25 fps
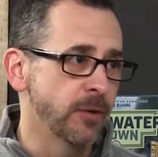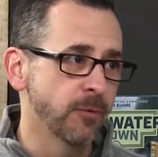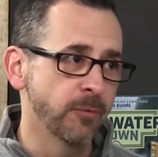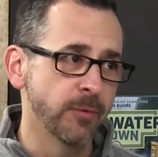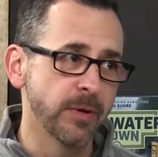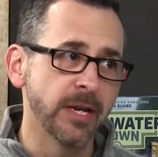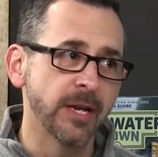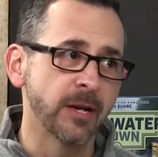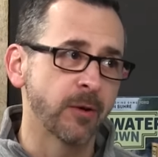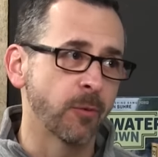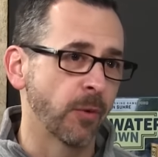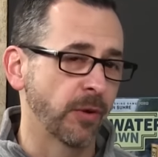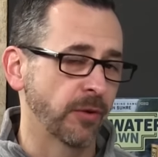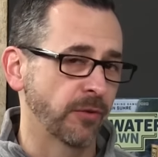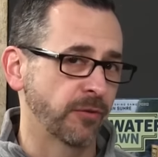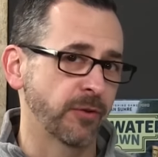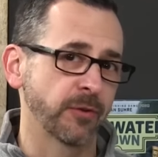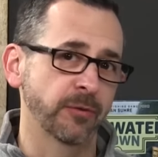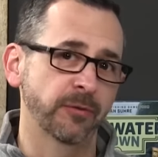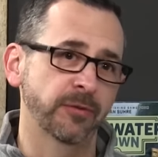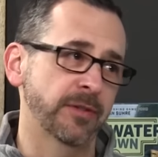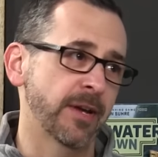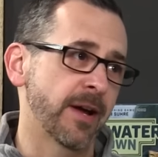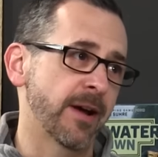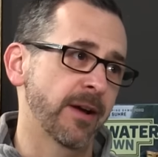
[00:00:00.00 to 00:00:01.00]
unique once
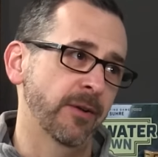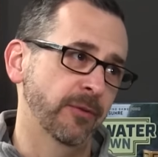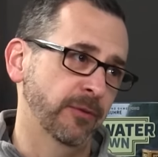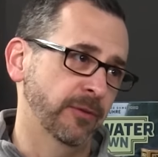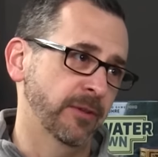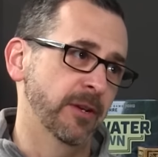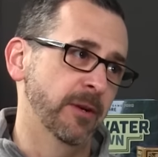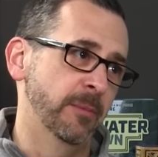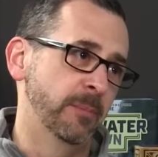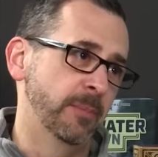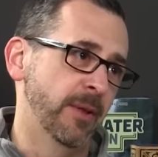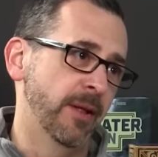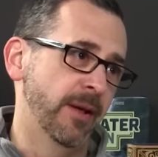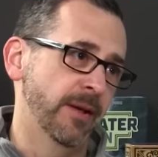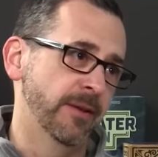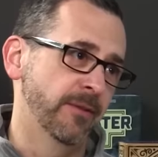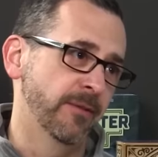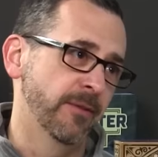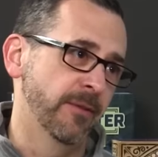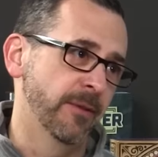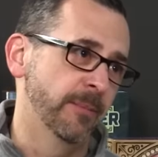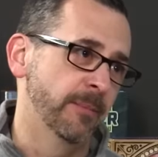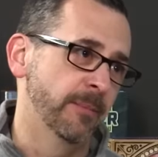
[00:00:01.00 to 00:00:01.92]
those tiles get applied to